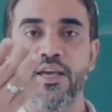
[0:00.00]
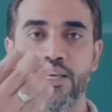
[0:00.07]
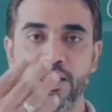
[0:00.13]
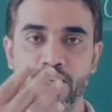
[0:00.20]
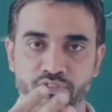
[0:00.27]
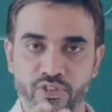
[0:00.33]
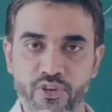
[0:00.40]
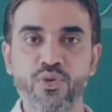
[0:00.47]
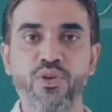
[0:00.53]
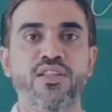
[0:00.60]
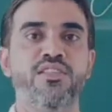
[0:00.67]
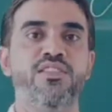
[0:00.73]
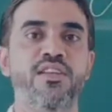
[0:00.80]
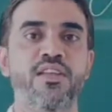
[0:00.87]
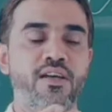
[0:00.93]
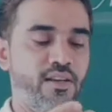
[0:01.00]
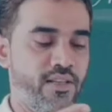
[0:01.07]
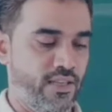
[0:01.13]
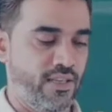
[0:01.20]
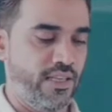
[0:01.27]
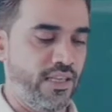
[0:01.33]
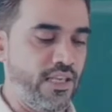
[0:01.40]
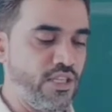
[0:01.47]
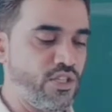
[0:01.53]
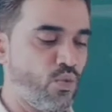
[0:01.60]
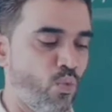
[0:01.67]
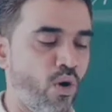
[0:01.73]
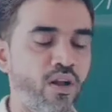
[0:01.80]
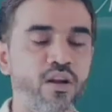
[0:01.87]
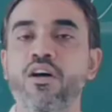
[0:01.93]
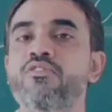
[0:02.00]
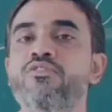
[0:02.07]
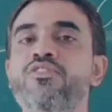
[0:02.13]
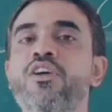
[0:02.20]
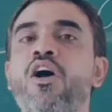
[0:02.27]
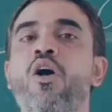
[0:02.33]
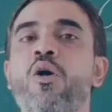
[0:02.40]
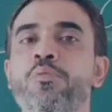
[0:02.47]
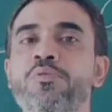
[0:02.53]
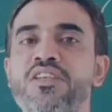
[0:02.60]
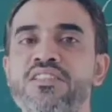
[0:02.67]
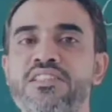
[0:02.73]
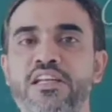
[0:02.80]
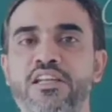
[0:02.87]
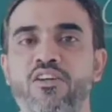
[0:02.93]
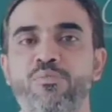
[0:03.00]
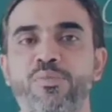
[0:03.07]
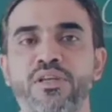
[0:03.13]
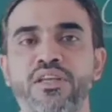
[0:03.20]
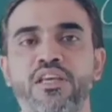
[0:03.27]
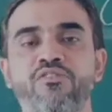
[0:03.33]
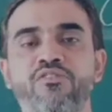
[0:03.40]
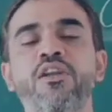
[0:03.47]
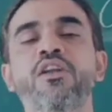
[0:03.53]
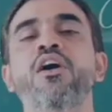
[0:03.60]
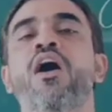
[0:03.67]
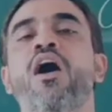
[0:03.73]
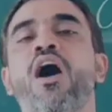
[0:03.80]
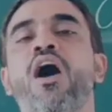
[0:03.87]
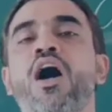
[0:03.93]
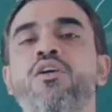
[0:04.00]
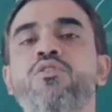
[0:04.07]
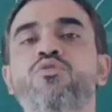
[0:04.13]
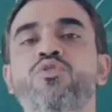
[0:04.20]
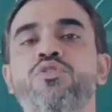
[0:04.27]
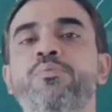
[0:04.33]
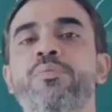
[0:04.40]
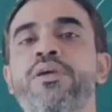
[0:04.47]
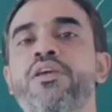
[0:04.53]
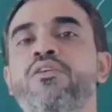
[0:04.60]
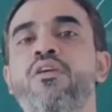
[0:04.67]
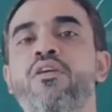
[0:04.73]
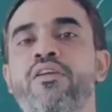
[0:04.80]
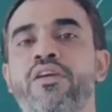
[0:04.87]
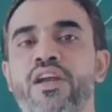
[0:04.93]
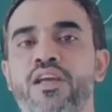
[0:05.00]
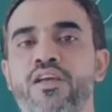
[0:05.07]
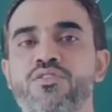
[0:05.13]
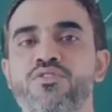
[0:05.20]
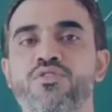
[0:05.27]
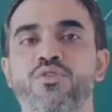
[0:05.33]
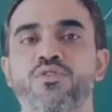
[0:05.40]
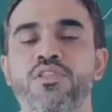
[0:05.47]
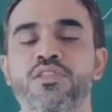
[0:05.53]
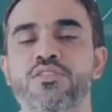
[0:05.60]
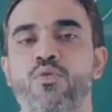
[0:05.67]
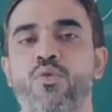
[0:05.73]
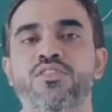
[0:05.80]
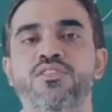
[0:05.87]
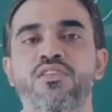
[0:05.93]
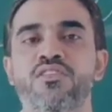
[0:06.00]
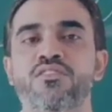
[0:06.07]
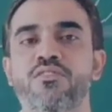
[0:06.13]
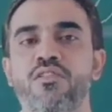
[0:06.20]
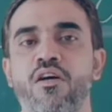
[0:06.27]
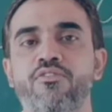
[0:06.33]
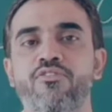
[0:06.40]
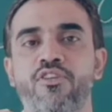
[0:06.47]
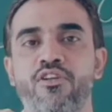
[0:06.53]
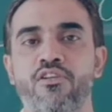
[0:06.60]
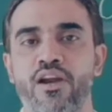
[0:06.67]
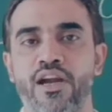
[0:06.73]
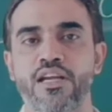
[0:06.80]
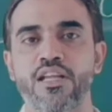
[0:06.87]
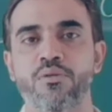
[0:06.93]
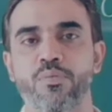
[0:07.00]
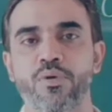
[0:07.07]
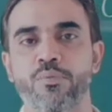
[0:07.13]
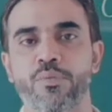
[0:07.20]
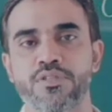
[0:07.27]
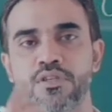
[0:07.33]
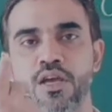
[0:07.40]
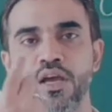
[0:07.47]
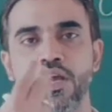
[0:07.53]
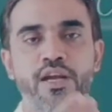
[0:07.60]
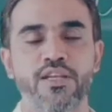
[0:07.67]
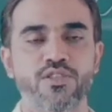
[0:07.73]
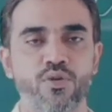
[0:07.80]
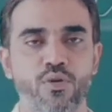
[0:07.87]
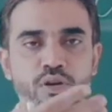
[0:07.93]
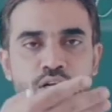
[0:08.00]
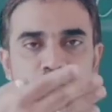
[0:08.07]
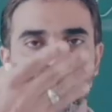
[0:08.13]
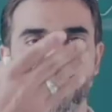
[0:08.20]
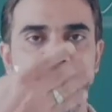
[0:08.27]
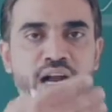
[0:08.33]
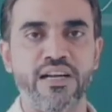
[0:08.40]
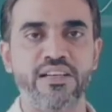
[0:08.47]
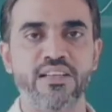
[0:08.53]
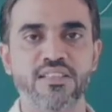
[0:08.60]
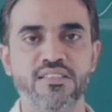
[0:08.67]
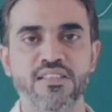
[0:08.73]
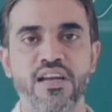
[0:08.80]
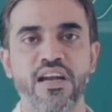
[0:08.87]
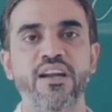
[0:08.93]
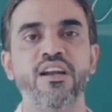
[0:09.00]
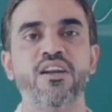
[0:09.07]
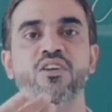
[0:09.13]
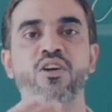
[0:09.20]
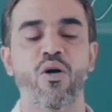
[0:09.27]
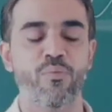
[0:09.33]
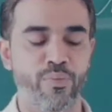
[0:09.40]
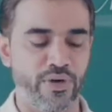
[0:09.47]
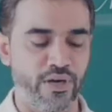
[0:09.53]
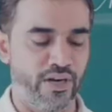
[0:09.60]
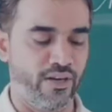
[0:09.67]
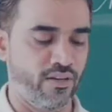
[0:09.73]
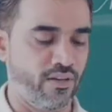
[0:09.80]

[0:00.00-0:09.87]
If you consider each one of the options that have been given, how would be your reading? So this question is not for writing purpose, it is only to understand and comprehend.